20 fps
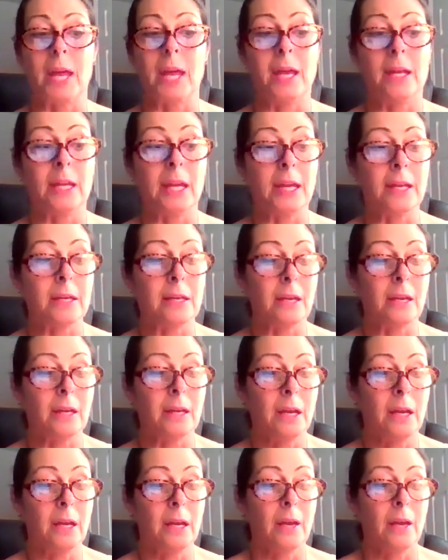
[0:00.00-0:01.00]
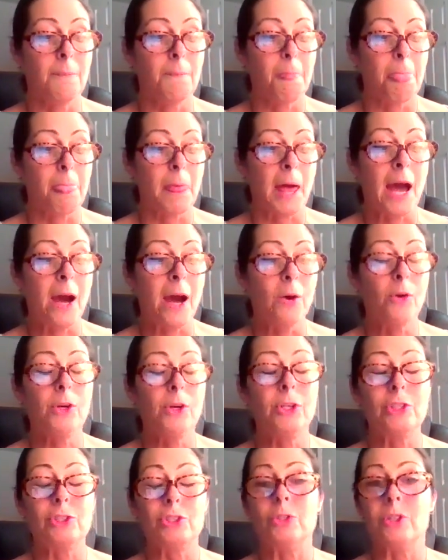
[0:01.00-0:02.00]
And how
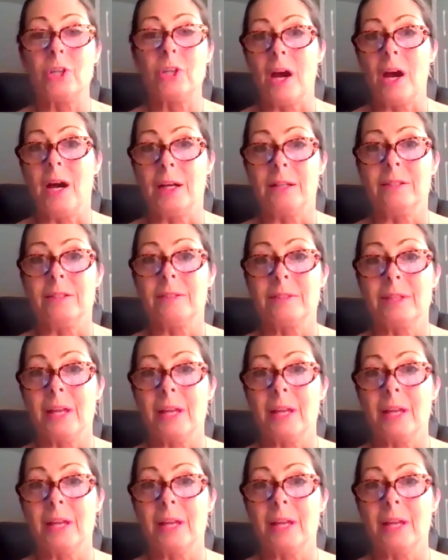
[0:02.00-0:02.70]
could you not?